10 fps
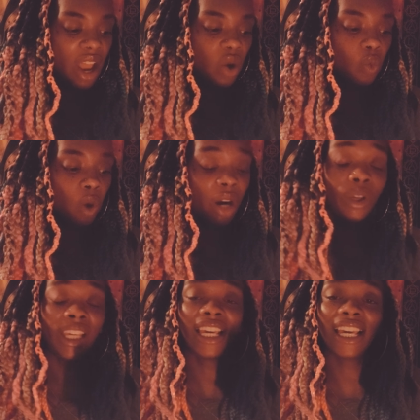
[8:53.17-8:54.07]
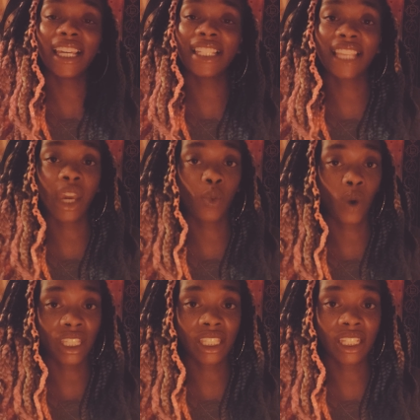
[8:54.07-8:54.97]
Worry is a
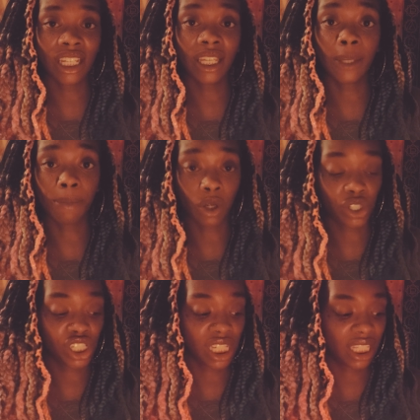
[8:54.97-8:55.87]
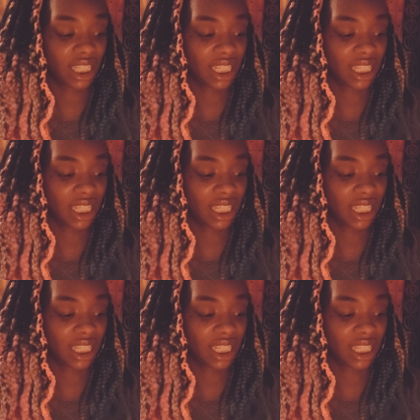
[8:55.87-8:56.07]
wasted emotion.